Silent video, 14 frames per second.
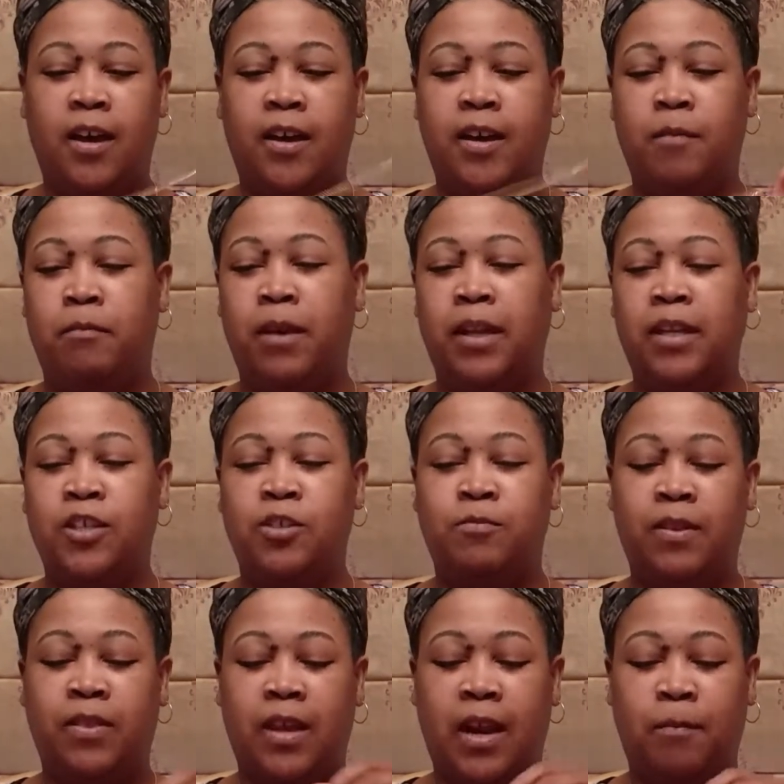
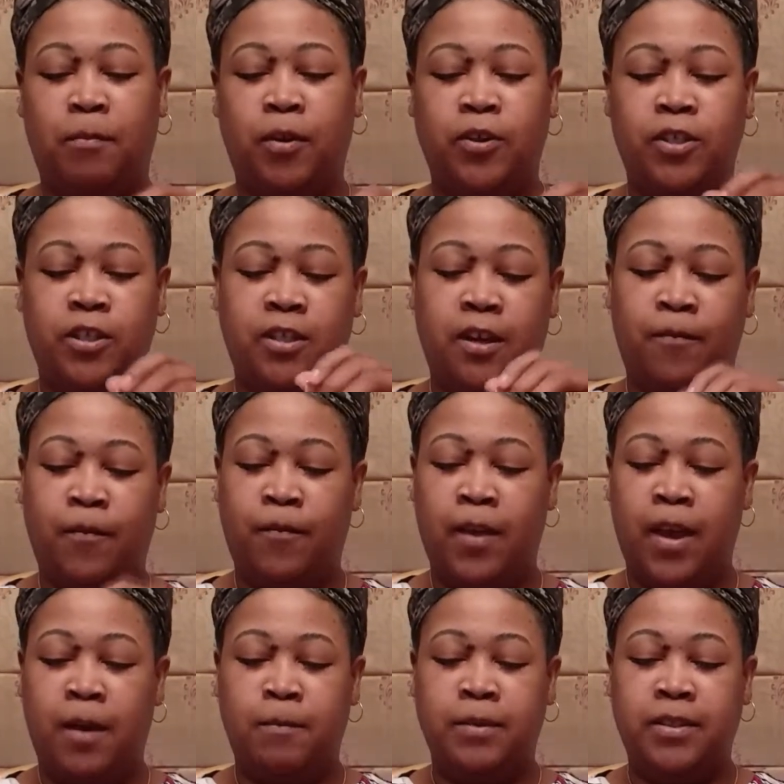embellishment that I purchased off of
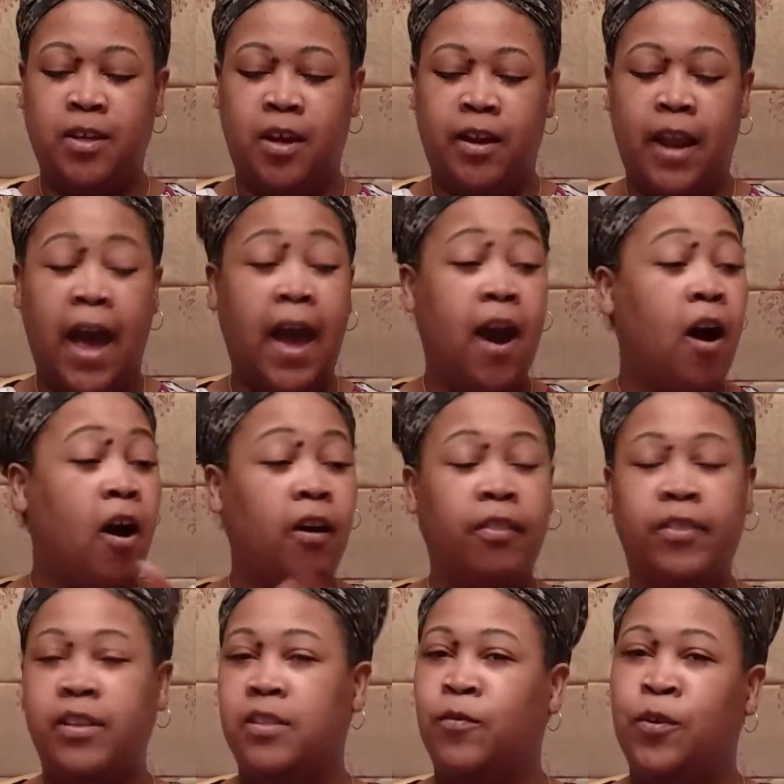Amazon. I
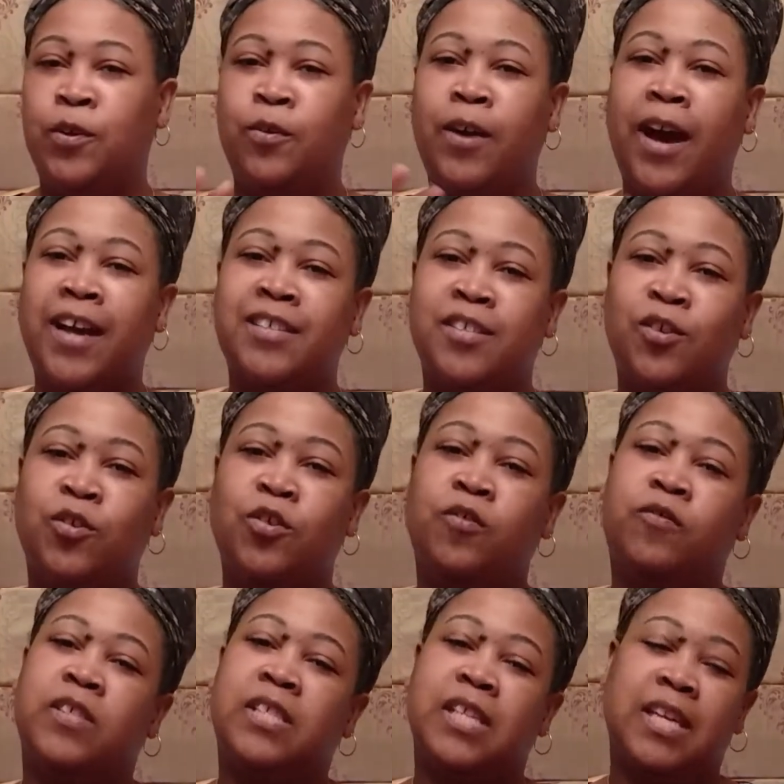hauled this for you guys so
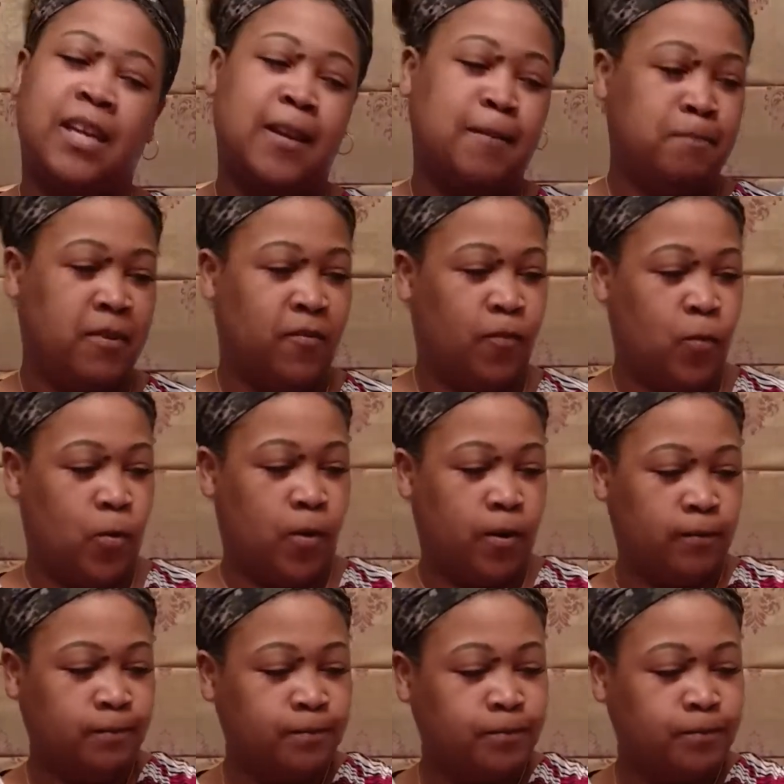you've seen it before.